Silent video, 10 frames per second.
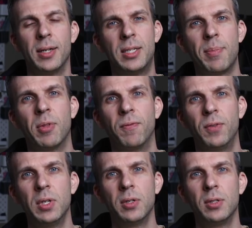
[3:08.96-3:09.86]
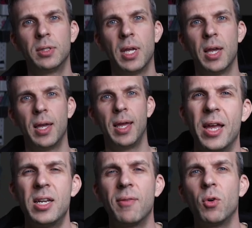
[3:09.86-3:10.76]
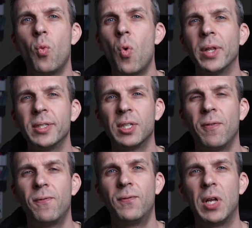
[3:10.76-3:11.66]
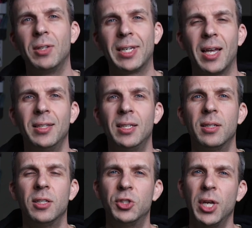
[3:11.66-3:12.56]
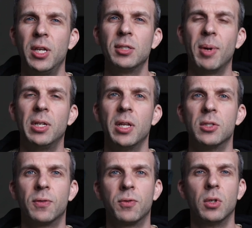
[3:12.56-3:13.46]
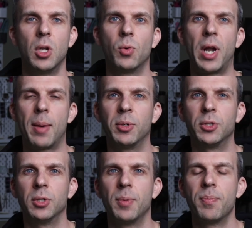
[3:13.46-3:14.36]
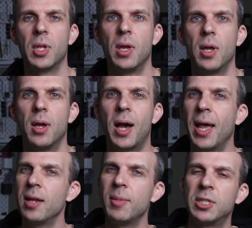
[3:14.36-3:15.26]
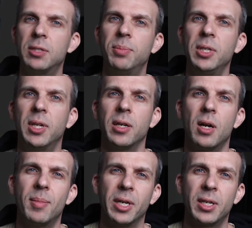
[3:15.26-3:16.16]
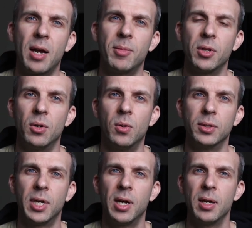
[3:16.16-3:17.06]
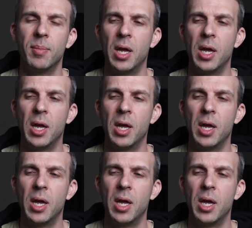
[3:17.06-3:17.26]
depth of field. I never once felt like I needed to change my lens for a lower aperture. I had my speed light on my camera the whole time,